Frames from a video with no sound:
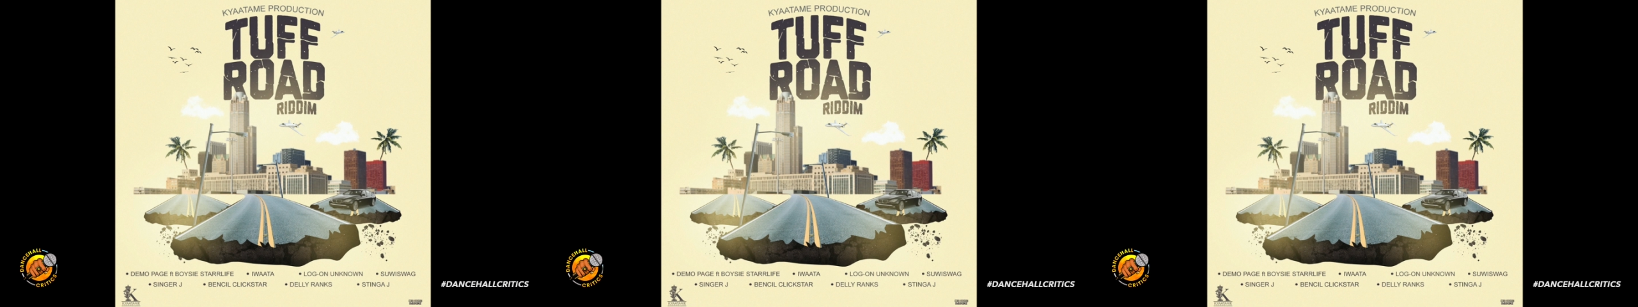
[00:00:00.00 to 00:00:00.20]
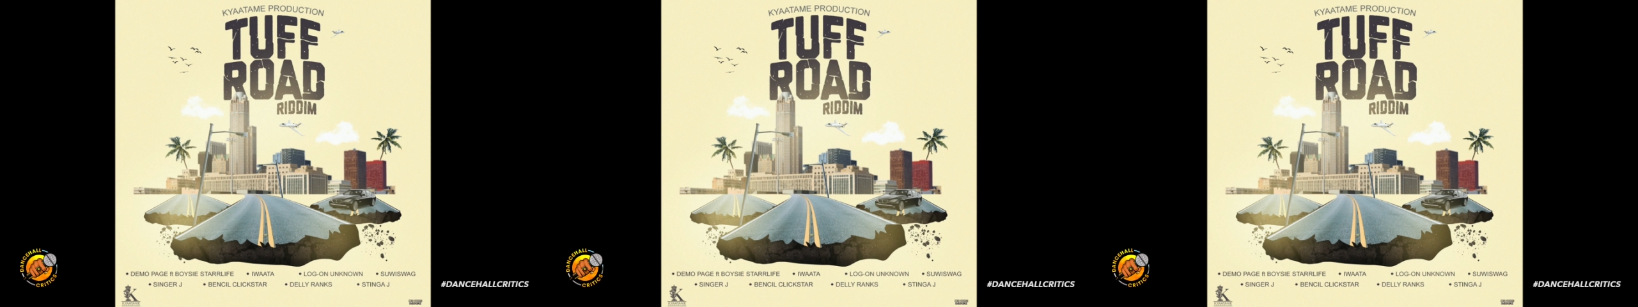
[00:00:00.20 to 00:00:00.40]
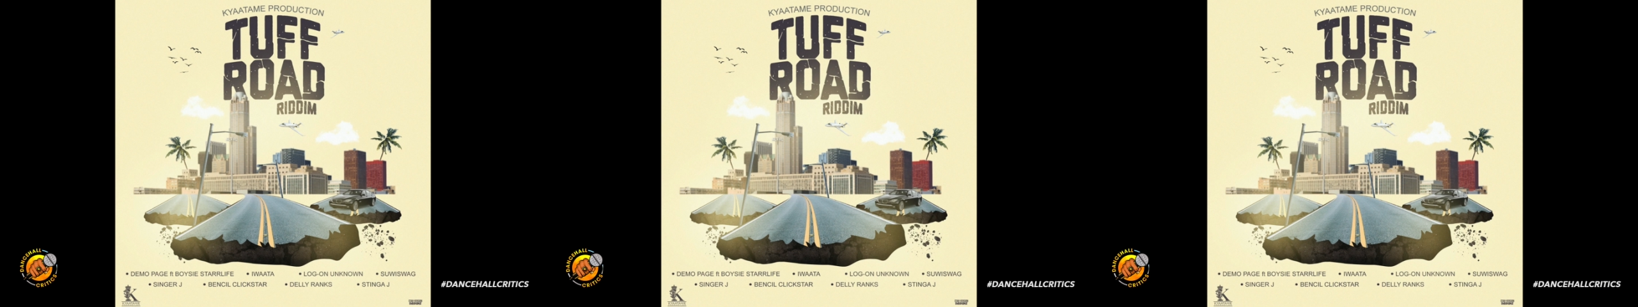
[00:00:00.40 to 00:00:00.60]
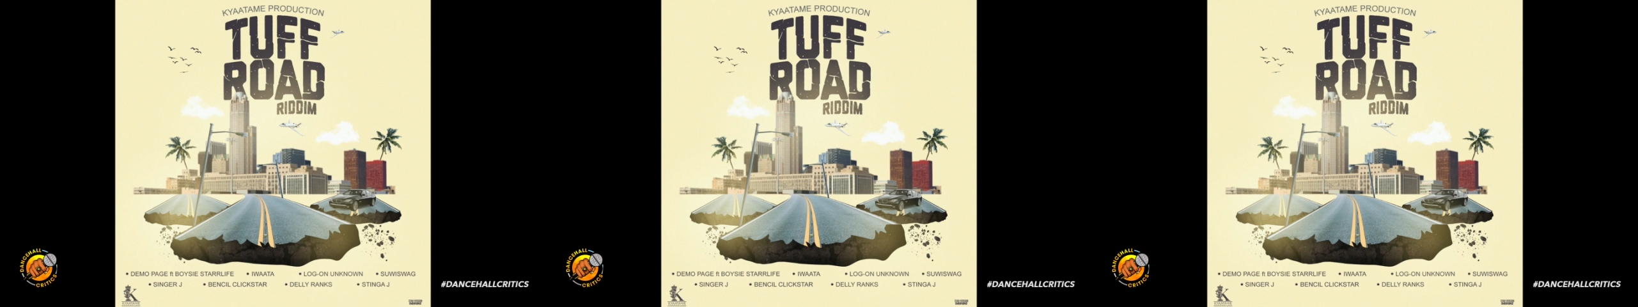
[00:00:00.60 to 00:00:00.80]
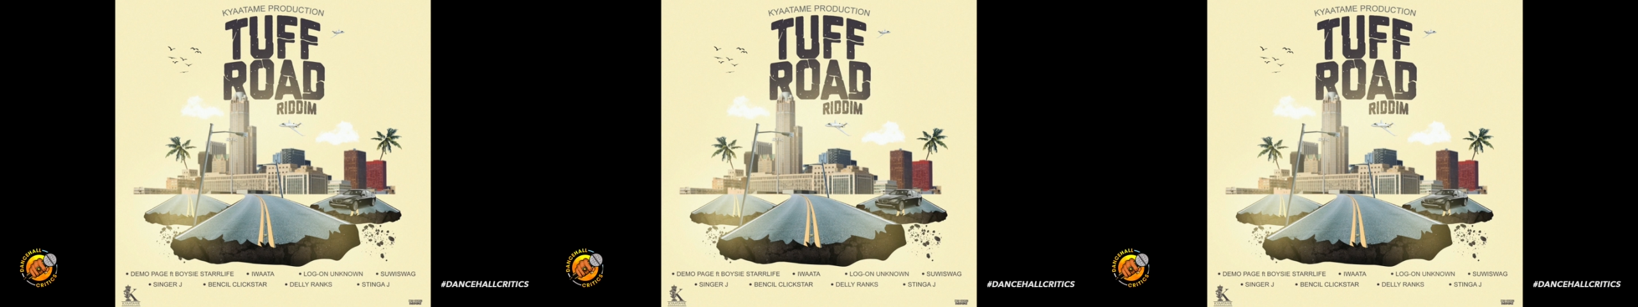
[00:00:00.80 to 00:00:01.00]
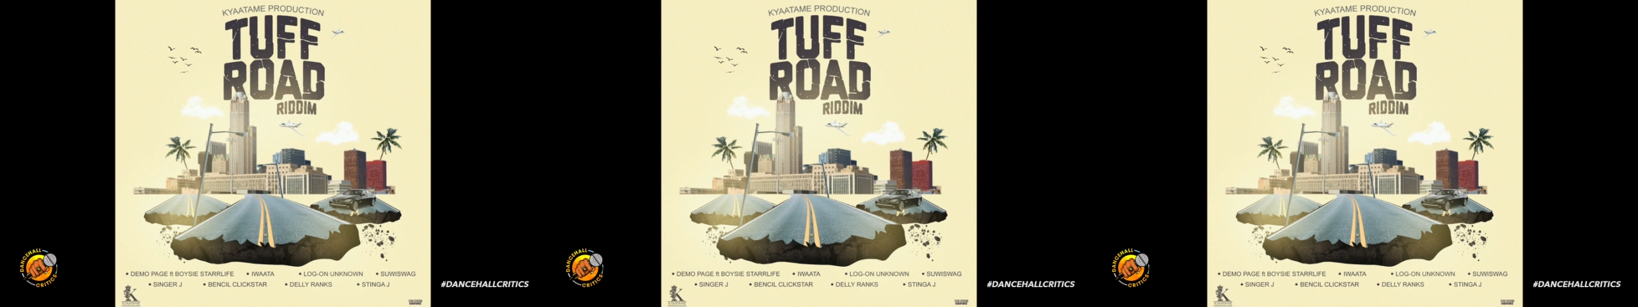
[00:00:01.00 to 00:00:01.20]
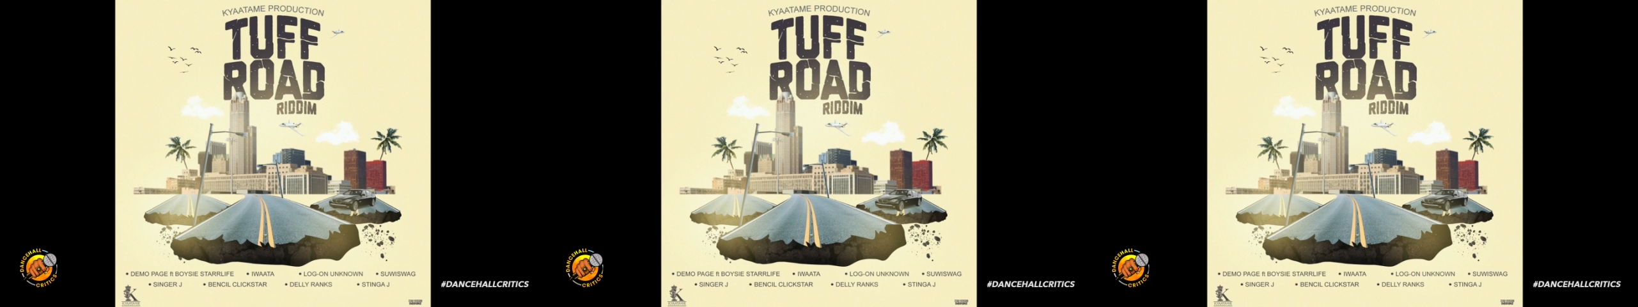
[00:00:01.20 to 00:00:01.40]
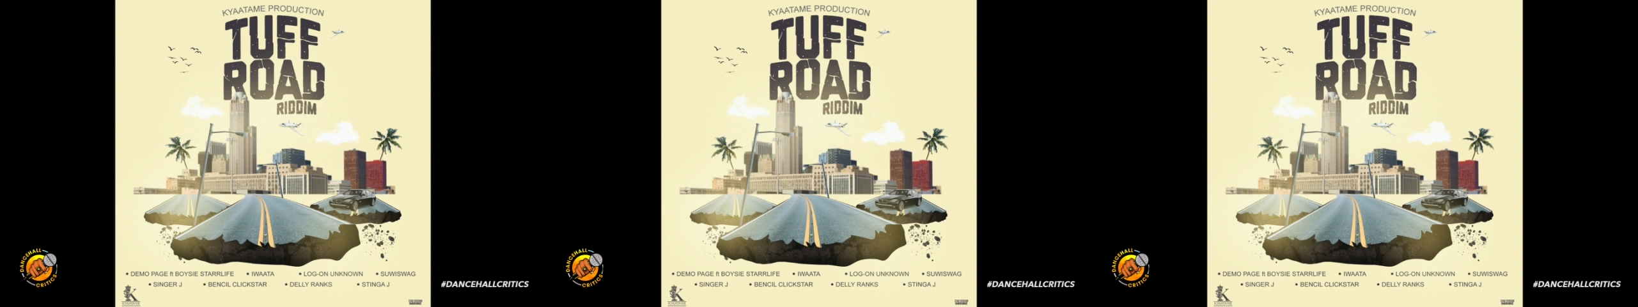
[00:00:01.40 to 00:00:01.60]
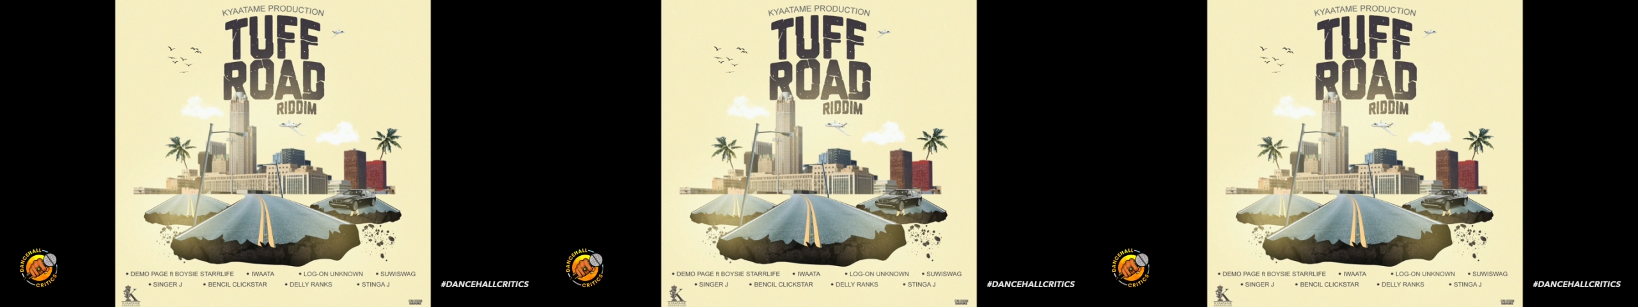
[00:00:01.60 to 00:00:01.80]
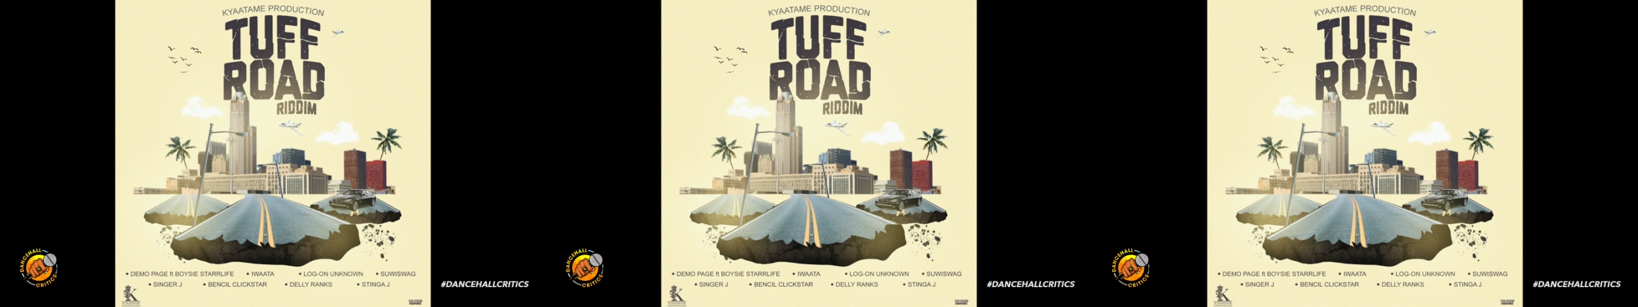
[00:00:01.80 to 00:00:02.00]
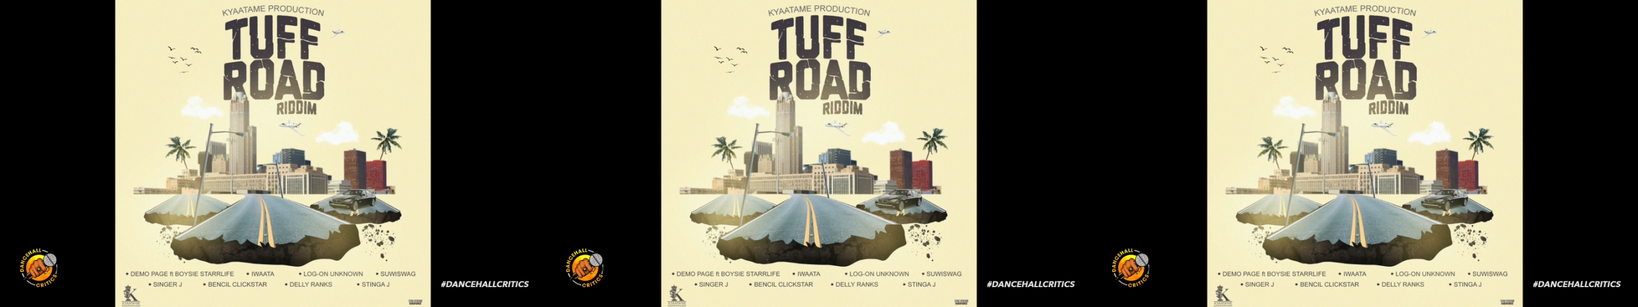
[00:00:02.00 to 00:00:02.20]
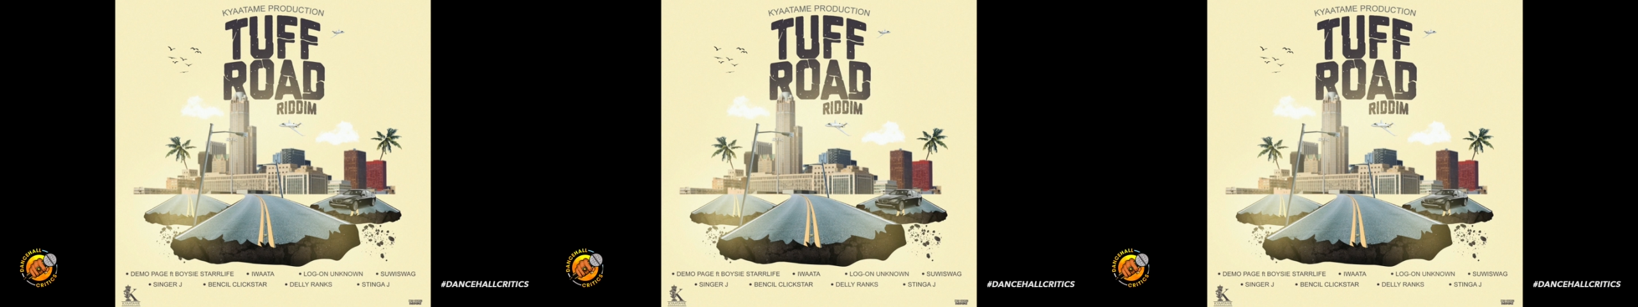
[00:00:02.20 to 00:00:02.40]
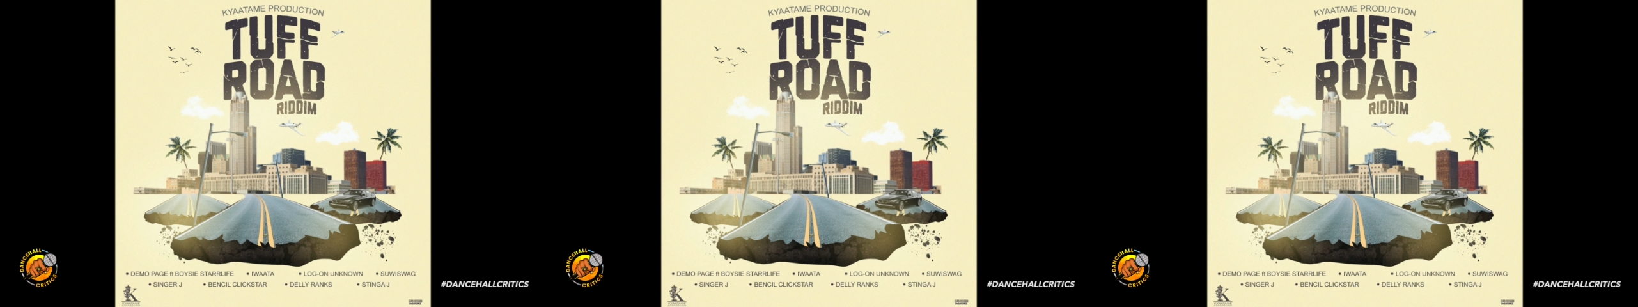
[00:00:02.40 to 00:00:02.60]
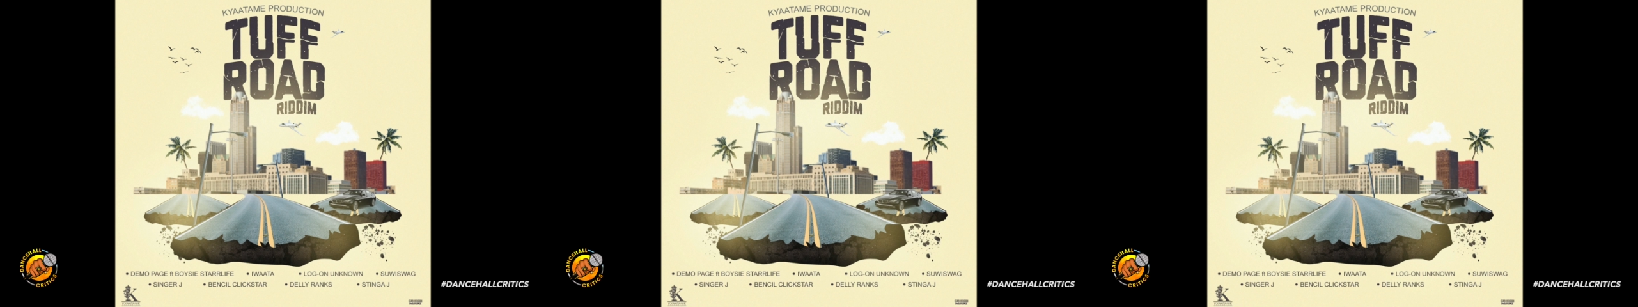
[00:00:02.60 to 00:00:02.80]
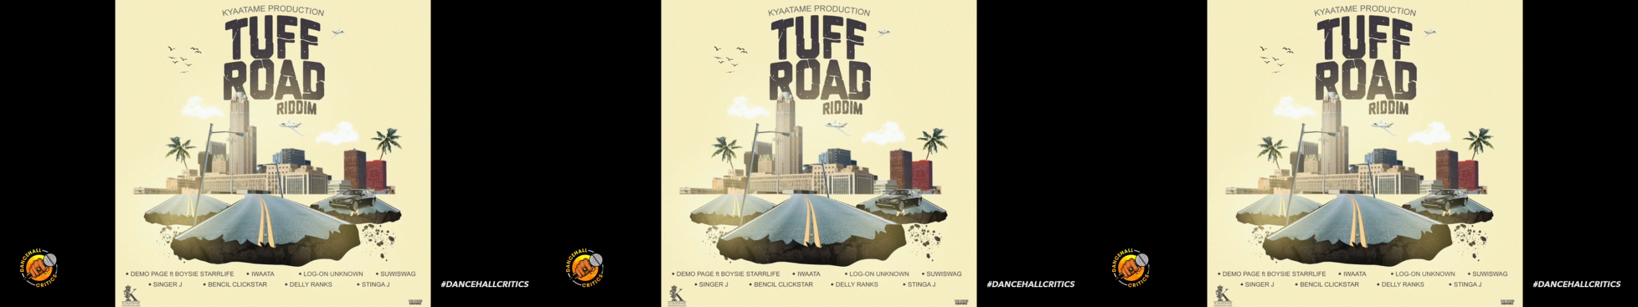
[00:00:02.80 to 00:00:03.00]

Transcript: Nobody's mouth can be seen.